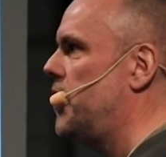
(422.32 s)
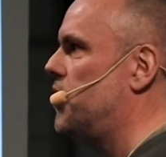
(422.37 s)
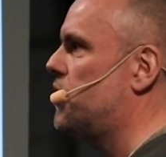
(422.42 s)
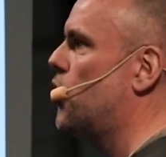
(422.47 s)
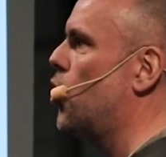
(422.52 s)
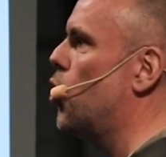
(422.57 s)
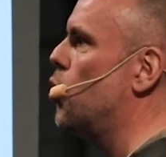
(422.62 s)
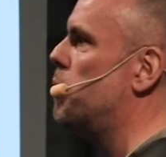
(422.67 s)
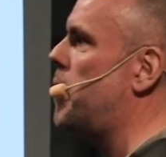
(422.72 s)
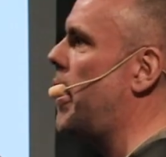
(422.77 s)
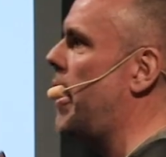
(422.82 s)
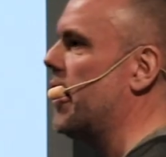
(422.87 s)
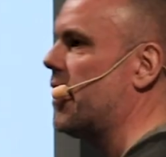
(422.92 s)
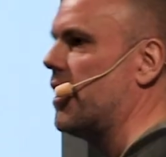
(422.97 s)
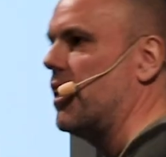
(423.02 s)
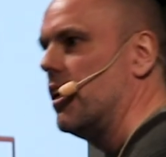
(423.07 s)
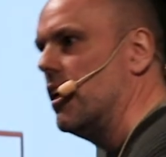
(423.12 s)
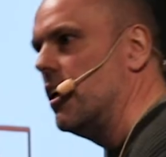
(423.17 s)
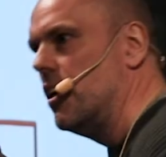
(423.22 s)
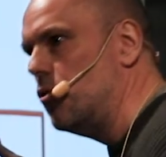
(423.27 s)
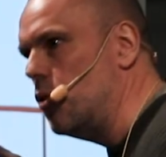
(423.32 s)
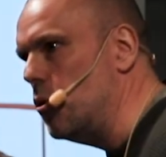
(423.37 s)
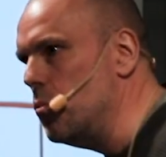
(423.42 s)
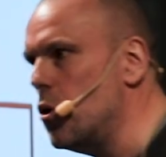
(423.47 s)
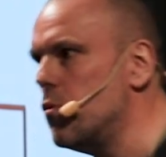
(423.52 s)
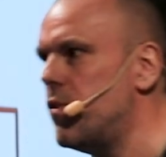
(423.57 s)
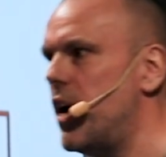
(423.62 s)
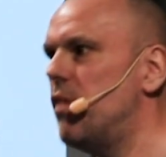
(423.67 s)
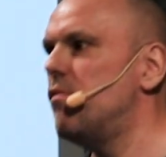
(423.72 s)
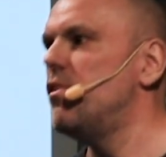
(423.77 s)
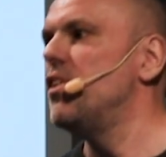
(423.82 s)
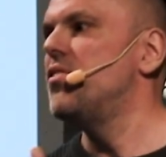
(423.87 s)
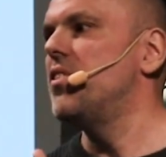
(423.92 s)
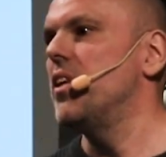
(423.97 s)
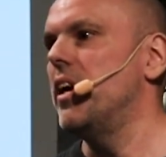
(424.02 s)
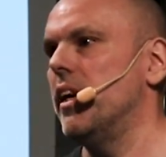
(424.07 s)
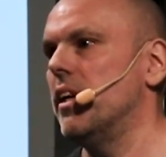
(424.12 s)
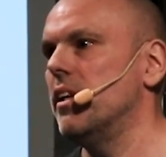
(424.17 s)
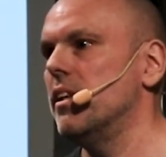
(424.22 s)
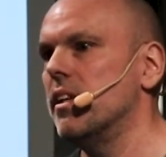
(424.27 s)
is go back, remove
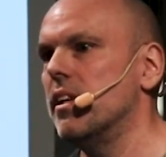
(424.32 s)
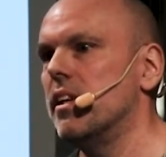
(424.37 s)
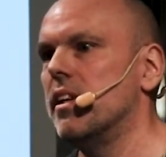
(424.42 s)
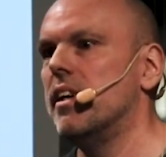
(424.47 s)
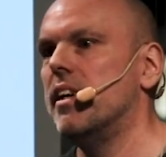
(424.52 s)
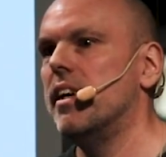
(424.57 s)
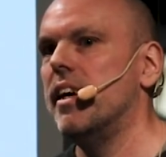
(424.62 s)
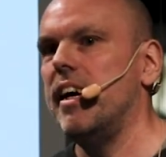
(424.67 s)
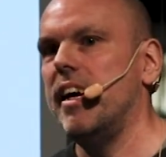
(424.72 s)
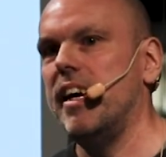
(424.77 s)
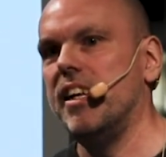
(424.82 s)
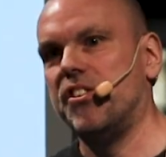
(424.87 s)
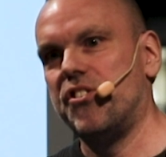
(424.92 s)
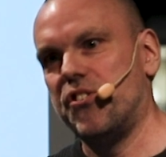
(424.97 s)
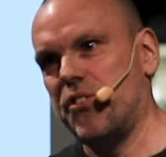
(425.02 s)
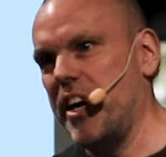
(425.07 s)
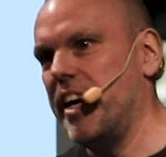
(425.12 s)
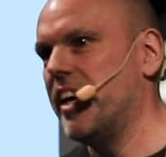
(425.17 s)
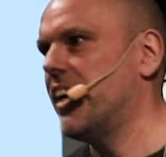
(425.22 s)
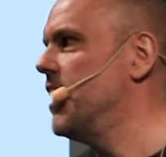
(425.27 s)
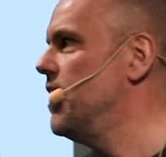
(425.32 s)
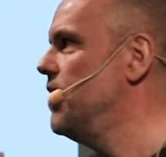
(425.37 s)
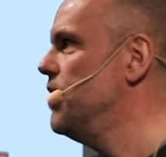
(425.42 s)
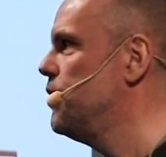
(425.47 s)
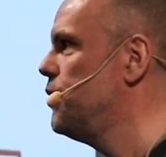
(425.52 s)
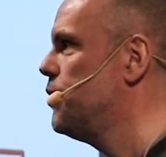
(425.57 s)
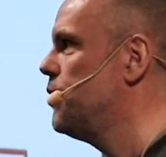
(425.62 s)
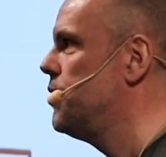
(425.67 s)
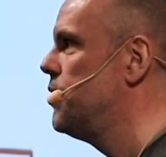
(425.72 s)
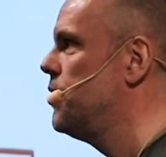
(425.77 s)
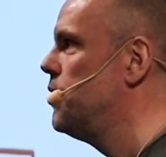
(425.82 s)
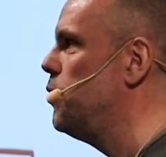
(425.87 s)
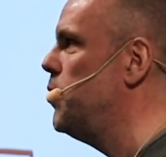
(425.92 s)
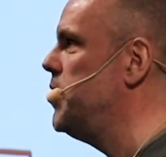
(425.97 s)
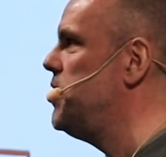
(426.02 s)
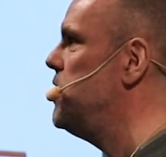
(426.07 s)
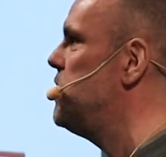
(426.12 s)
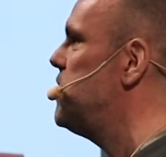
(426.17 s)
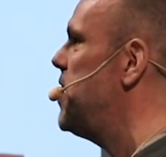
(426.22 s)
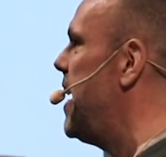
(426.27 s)
everything, and try again,
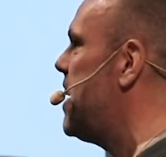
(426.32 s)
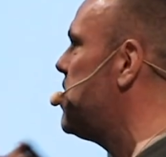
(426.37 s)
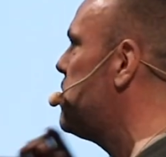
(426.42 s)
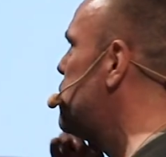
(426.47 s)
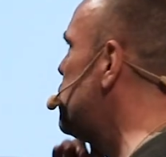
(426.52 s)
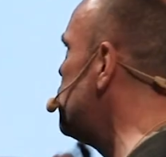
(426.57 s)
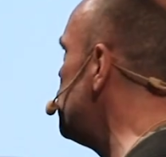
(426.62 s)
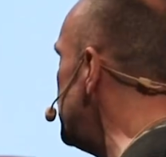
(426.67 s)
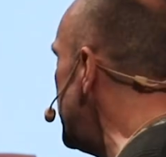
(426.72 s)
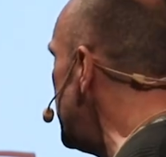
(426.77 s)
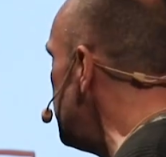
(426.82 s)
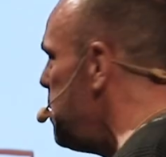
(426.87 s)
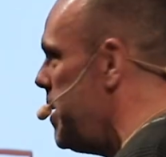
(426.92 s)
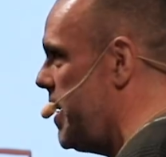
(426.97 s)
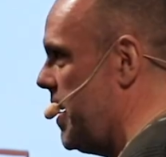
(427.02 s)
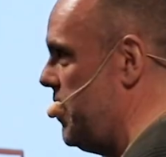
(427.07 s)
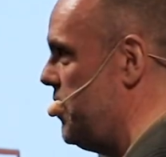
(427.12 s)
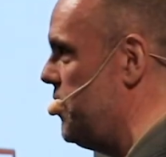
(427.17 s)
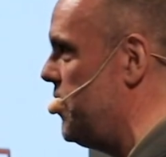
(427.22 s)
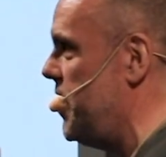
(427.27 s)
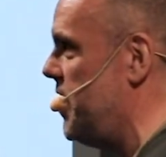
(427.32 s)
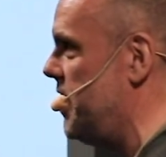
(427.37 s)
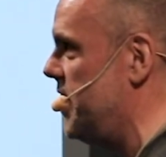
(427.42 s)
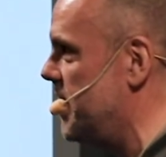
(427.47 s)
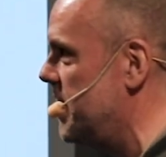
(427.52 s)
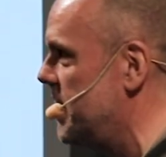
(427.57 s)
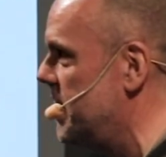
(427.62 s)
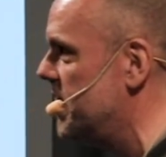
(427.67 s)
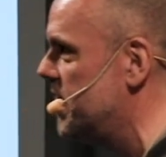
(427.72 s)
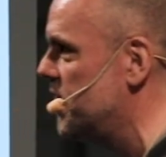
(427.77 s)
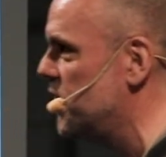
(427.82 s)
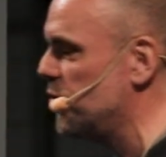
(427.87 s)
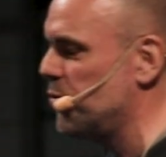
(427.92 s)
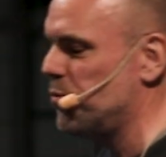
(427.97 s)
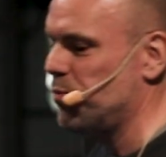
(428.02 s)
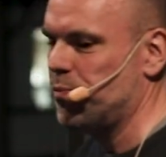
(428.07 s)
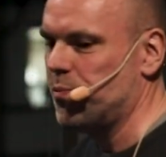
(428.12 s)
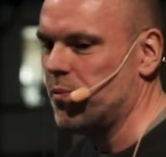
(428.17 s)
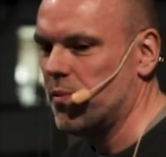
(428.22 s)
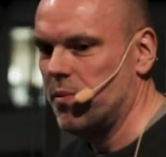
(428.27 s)
which is extremely annoying,
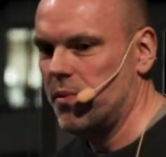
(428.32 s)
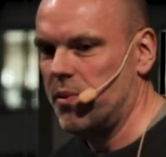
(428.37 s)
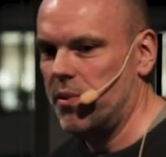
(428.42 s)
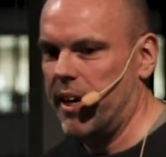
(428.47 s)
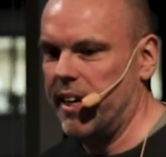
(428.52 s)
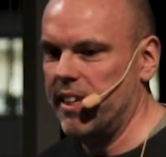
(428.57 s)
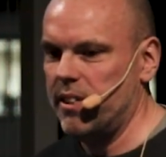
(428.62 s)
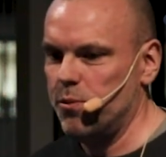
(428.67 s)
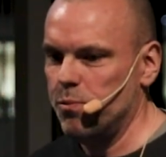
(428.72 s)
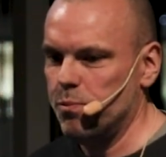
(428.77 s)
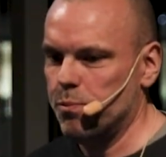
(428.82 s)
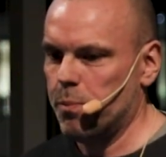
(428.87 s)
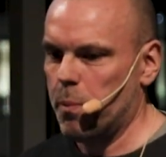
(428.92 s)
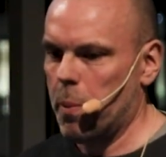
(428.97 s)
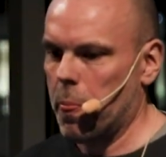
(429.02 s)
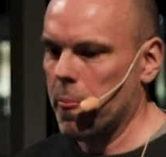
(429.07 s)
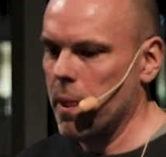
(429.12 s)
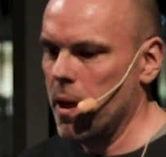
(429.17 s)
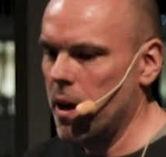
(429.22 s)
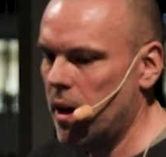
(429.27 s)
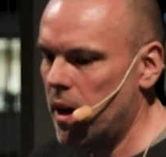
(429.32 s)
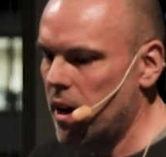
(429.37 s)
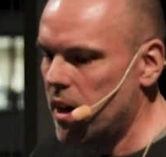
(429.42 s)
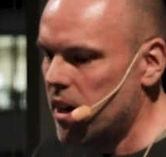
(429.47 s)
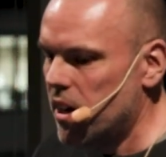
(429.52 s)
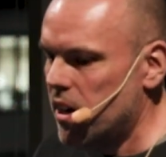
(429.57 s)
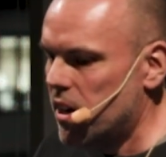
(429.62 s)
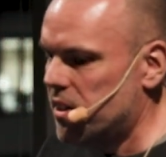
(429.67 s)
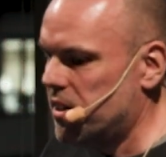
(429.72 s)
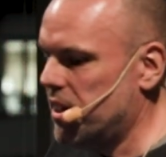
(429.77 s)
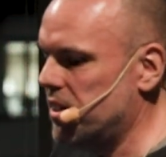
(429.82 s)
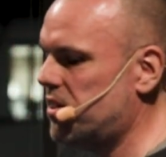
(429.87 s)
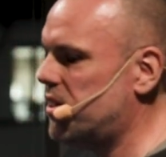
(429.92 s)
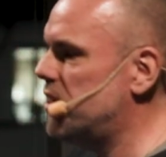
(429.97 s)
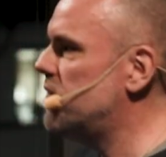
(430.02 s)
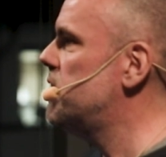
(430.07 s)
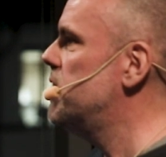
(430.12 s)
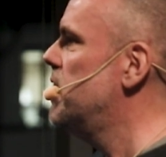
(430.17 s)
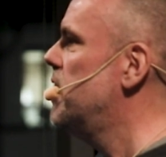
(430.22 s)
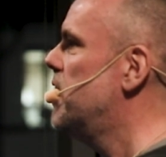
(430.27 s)
right? This
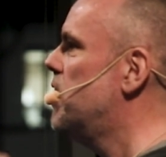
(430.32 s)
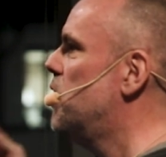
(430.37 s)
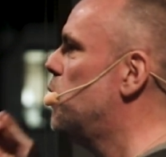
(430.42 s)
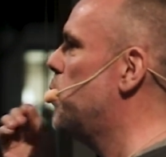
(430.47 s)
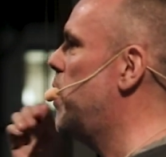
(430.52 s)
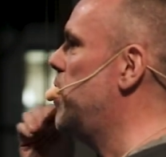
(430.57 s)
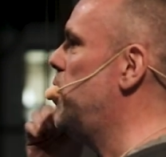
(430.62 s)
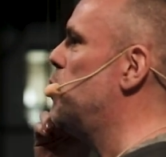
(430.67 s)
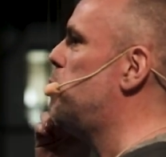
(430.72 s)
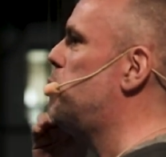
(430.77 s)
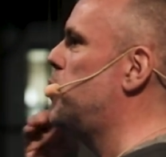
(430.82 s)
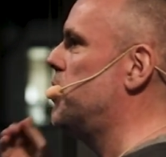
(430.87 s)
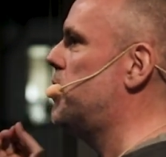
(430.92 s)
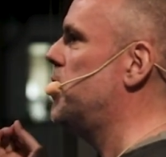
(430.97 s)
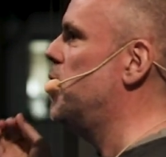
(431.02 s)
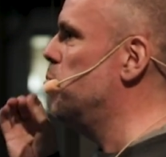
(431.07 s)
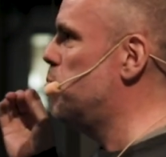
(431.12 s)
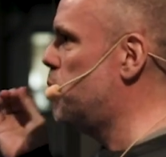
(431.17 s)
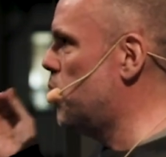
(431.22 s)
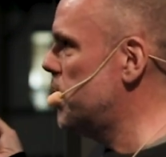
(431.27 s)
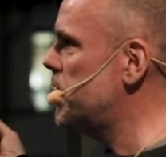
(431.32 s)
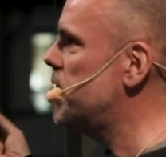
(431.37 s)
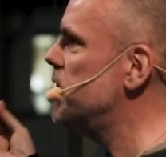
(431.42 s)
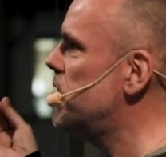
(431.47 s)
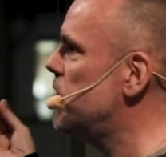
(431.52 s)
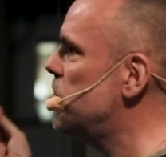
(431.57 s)
is when you put important